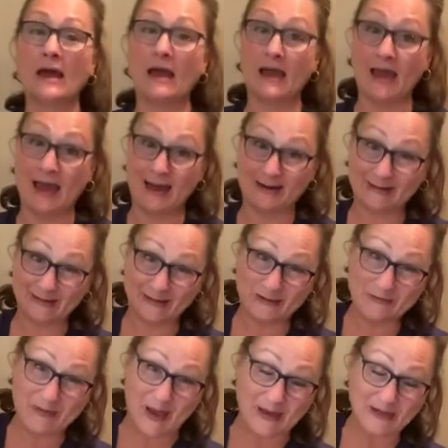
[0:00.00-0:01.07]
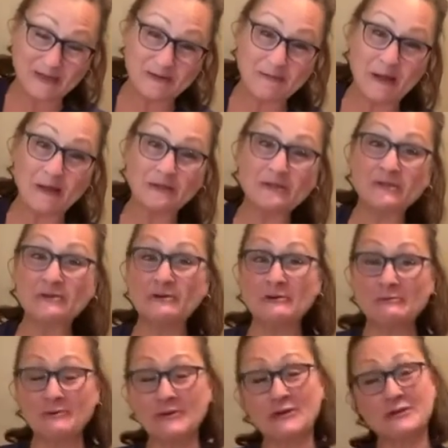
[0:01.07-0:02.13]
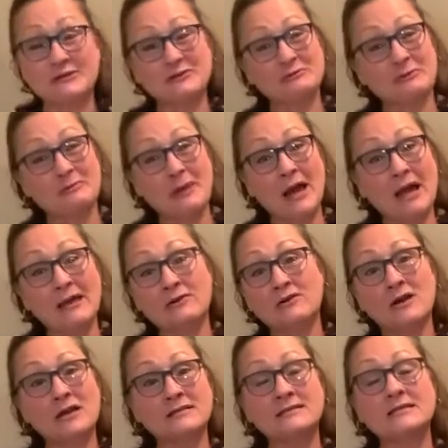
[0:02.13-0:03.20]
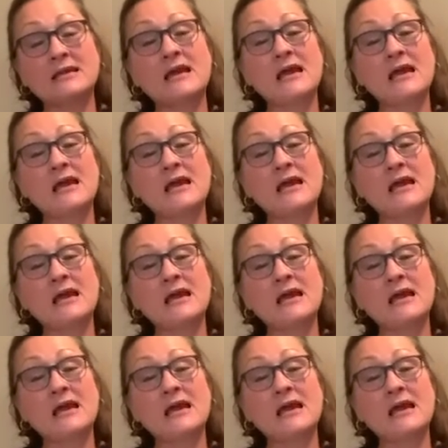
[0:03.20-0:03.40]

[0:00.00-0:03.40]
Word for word: add a little bechamel to it, put it into a pie crust,